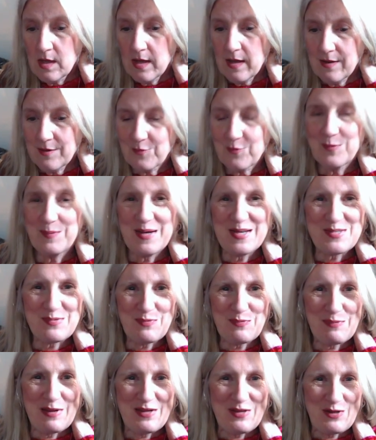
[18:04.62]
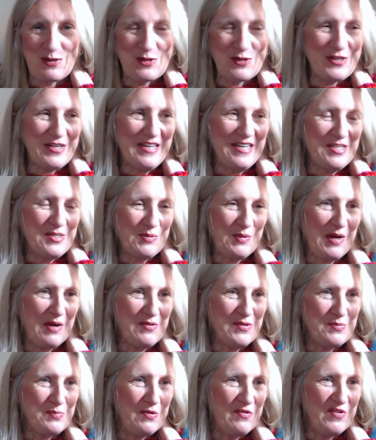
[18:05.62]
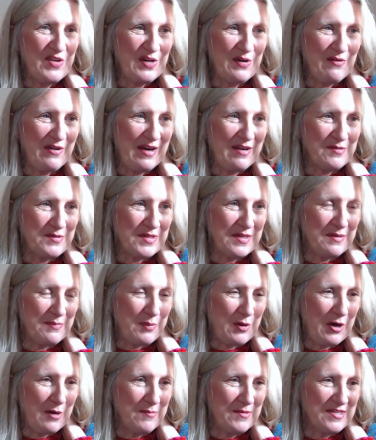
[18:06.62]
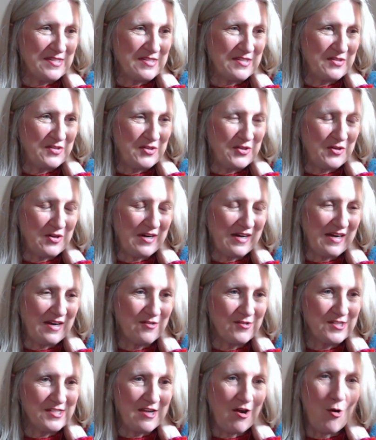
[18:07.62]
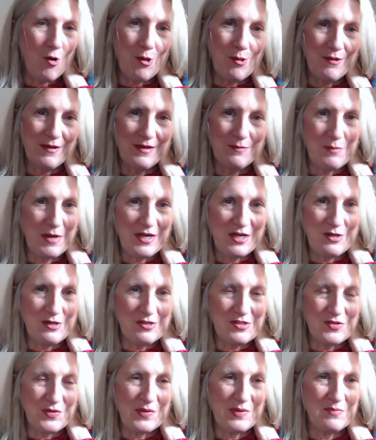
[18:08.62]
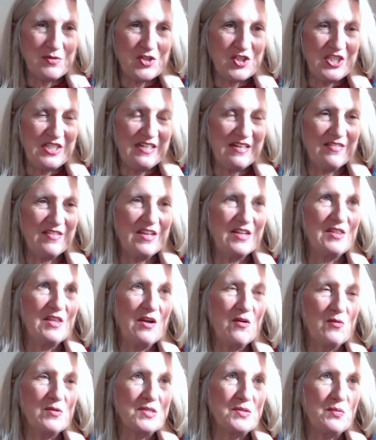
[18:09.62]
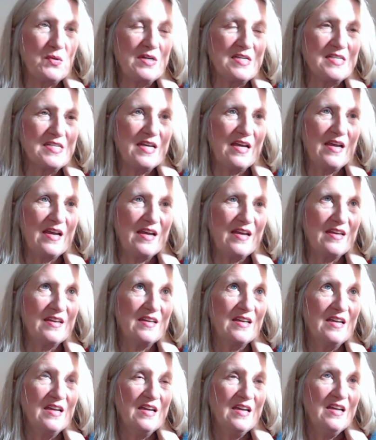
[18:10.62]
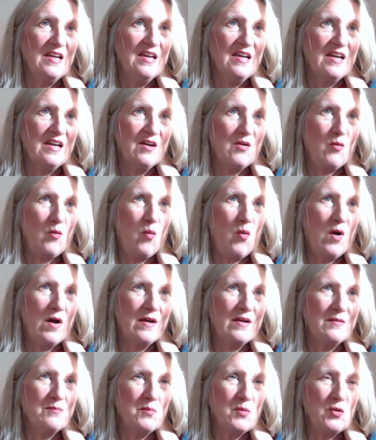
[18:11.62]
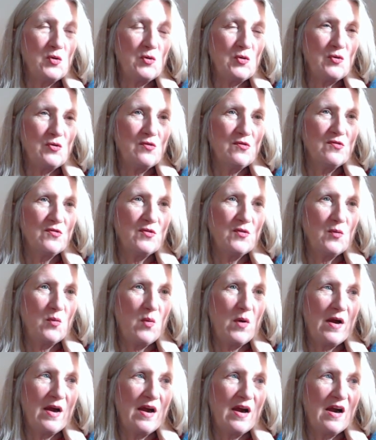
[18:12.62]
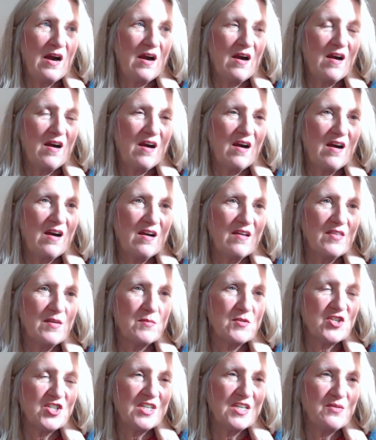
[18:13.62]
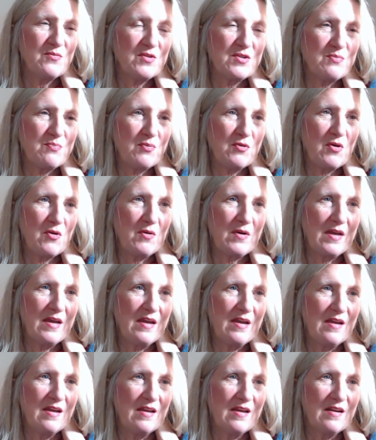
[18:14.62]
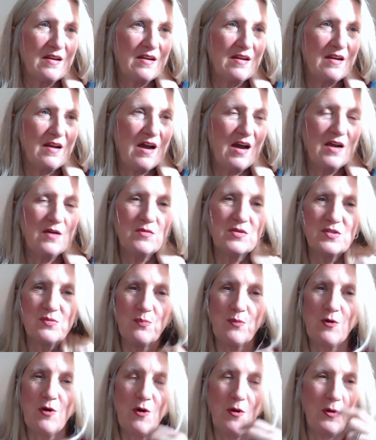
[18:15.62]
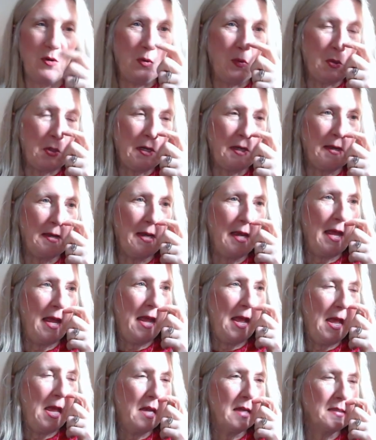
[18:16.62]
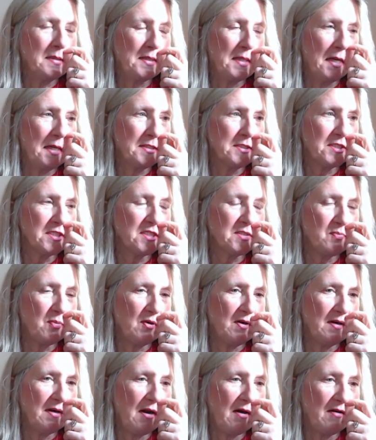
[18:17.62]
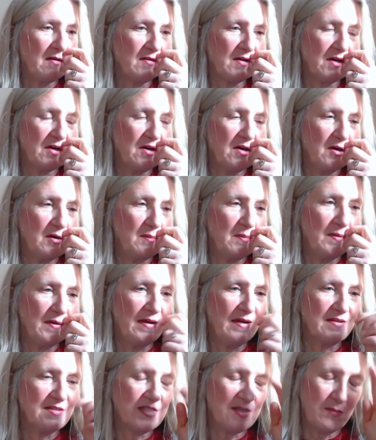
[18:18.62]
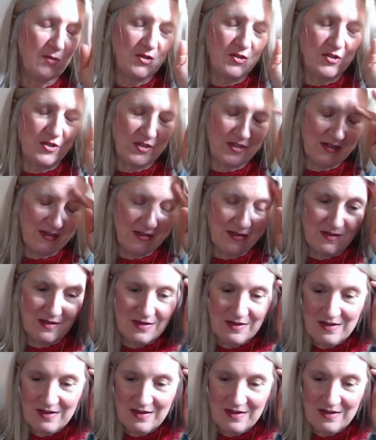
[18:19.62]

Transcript: it reminds me of my younger days when I was moving around in apartments in New York, always hauling my sewing machine. And then there was one day, one move where the machine was broken, I was broke, and I just put it out on the curb and someone took it.